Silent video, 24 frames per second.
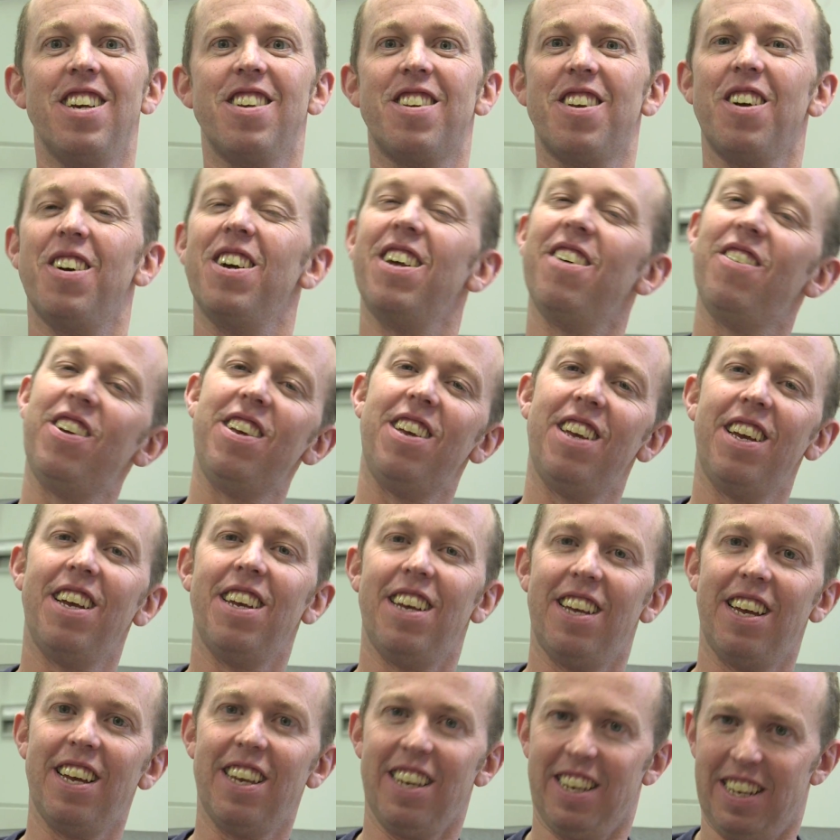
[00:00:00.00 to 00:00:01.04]
So
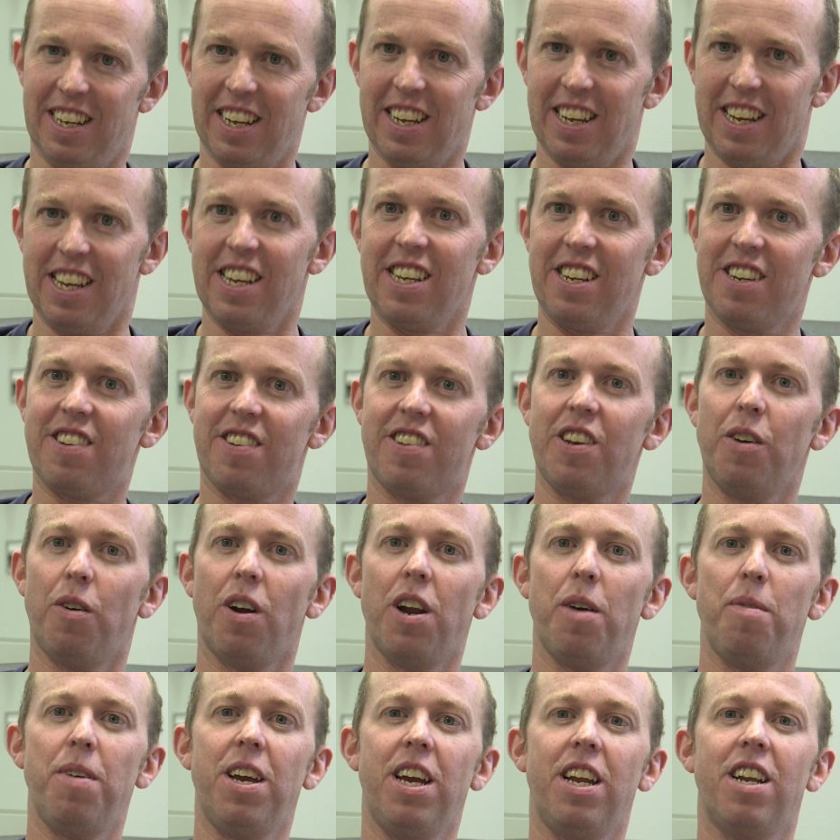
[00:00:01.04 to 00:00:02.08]
you see
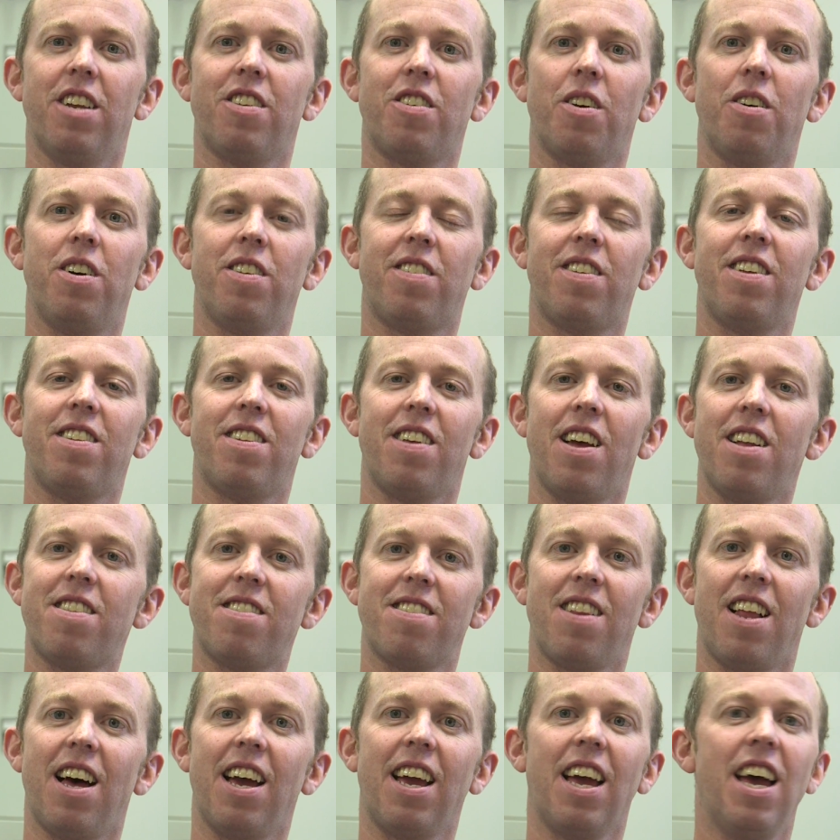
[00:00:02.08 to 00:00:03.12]
what I mean? So
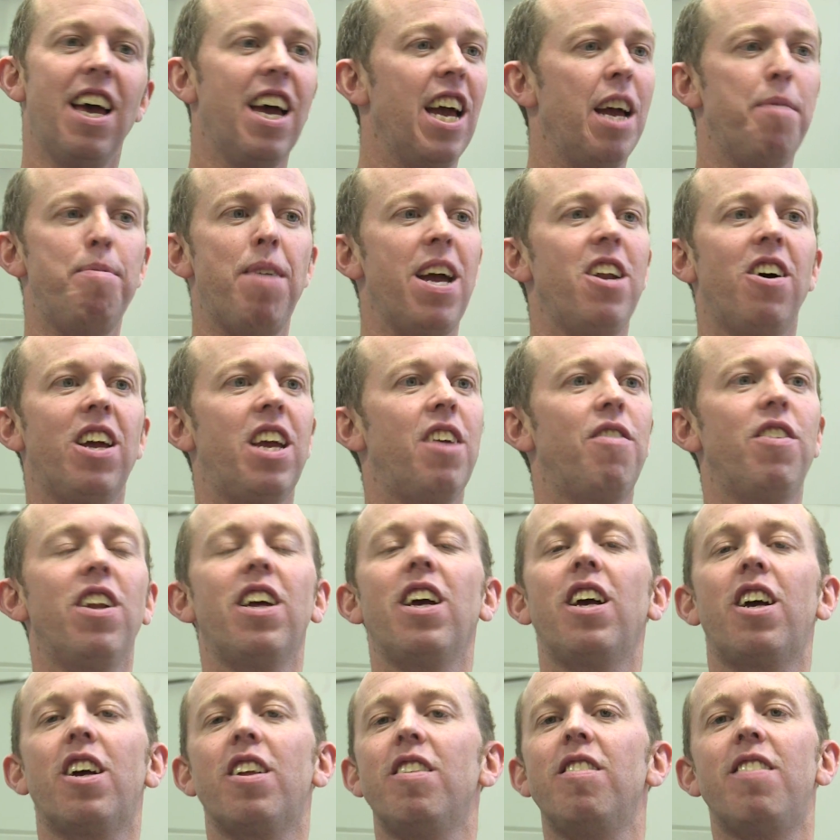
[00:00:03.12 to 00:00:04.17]
it's like, it may not
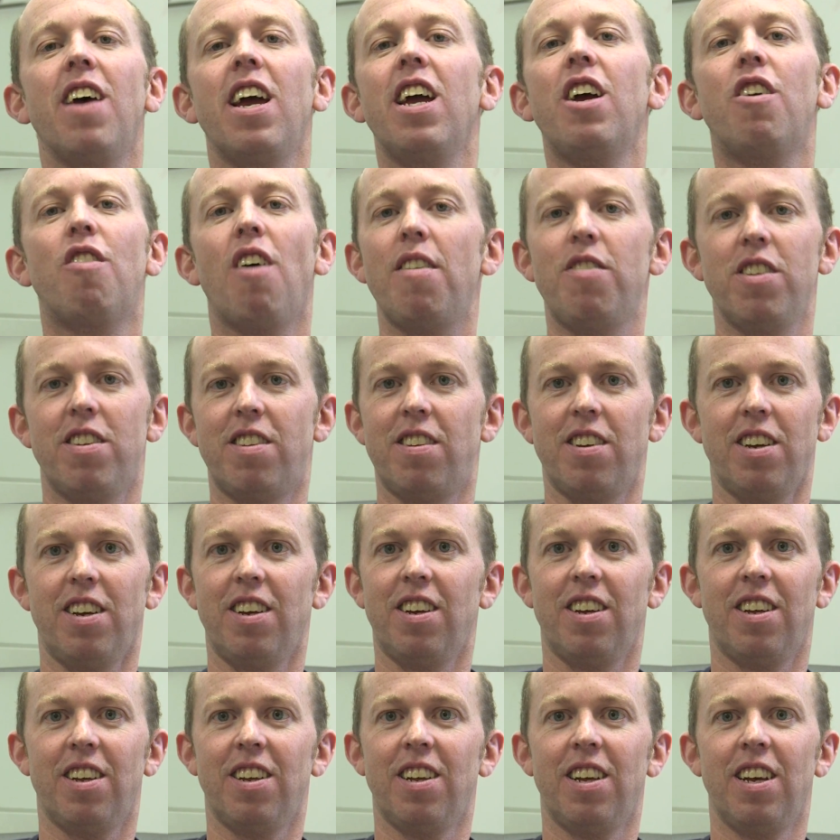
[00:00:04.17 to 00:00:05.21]
even contain gravity.